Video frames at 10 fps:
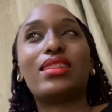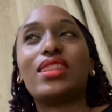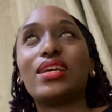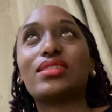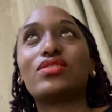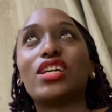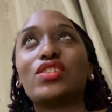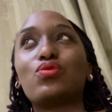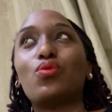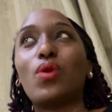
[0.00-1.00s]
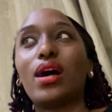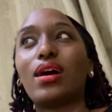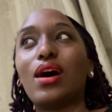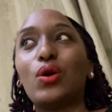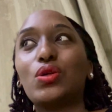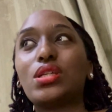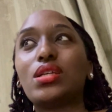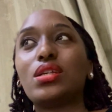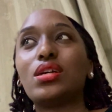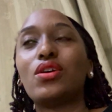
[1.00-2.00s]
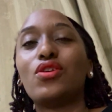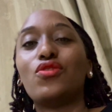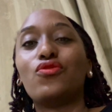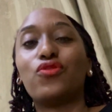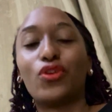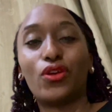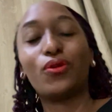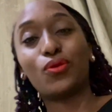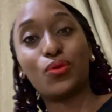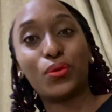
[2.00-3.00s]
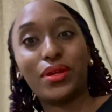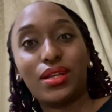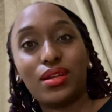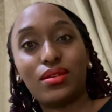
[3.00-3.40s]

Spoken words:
Things just work out for your good,